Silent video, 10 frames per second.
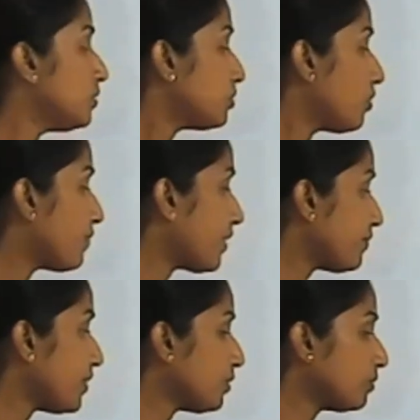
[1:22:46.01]
So,
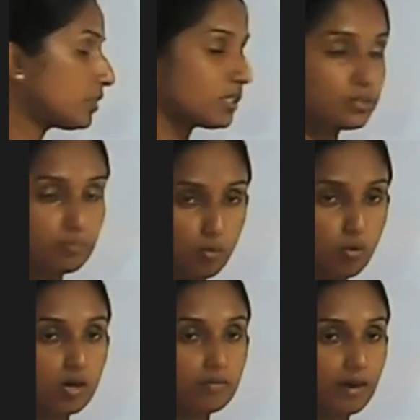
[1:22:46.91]
when we use a
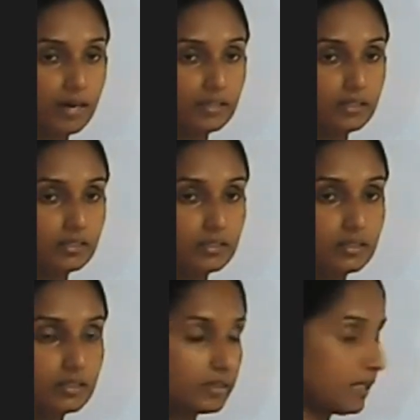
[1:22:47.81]
small one,
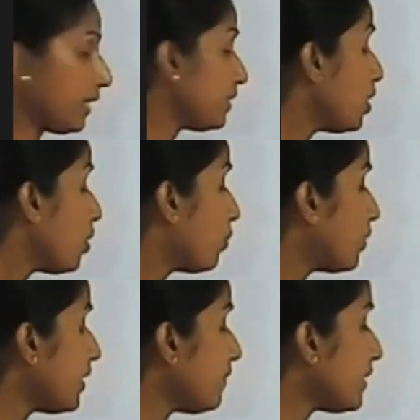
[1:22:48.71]
right,
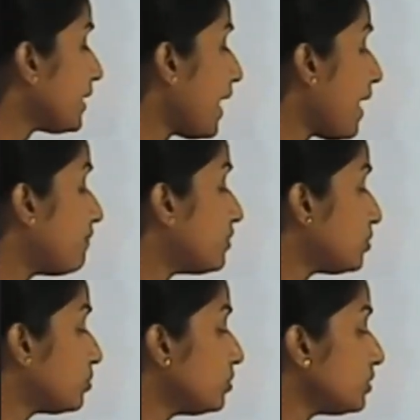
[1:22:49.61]
only we have to
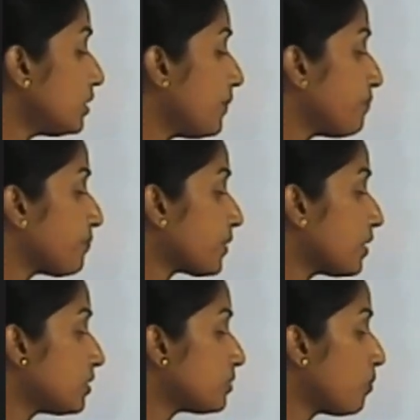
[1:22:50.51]
use
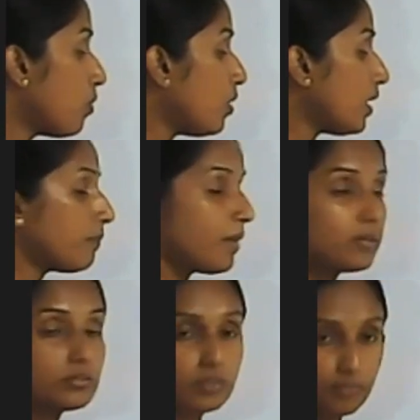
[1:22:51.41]
small
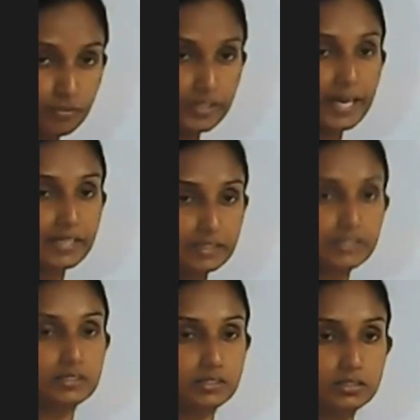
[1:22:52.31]
amounts of
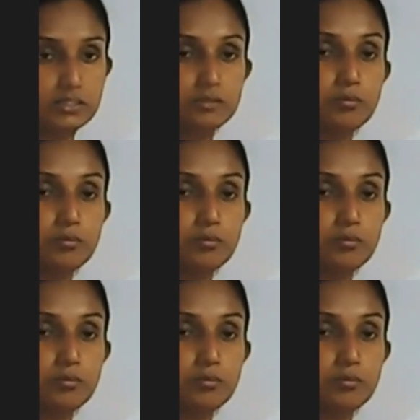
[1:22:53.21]
reactants,